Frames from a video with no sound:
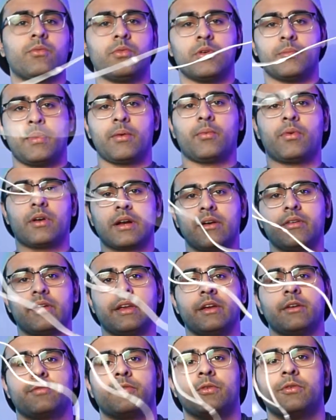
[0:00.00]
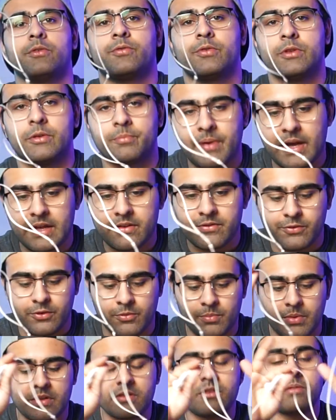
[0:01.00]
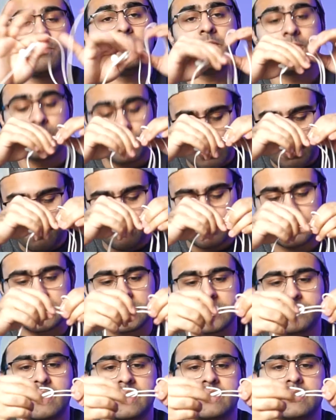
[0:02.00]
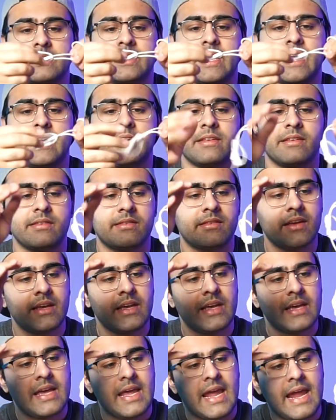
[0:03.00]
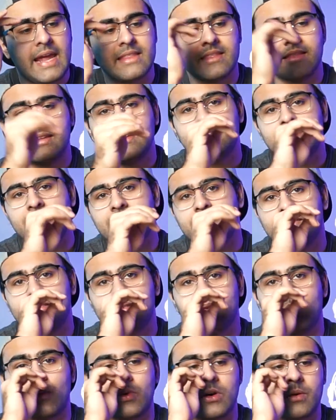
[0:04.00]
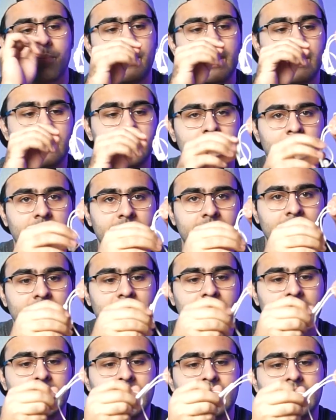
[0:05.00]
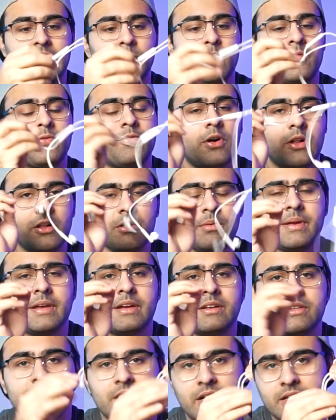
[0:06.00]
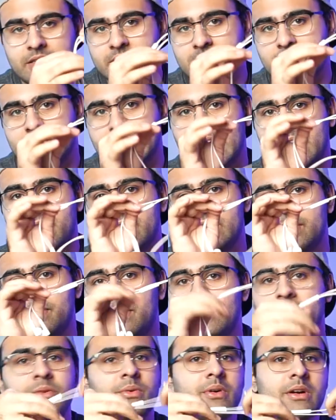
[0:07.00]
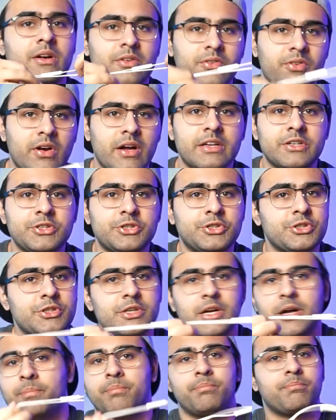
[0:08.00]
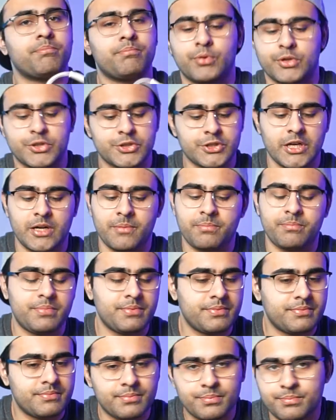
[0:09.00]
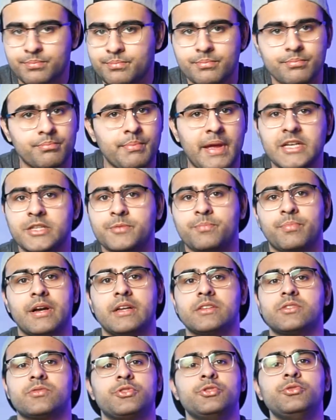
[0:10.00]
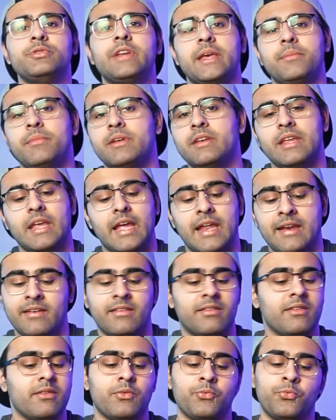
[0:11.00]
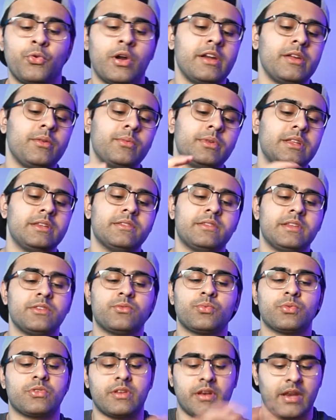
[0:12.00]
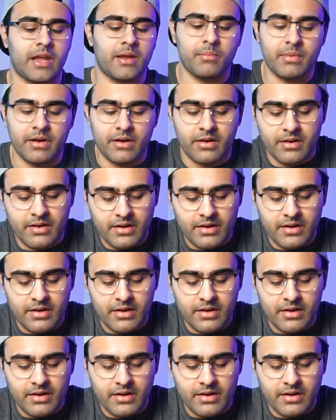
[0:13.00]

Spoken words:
were my workout earphones for the past few months before I purchased my Skullcandies. And these things were a pain in the butt. They would fall out my ears constantly every time I do a crunch, a push-up, bench press, you name it, and running with these things was a nightmare.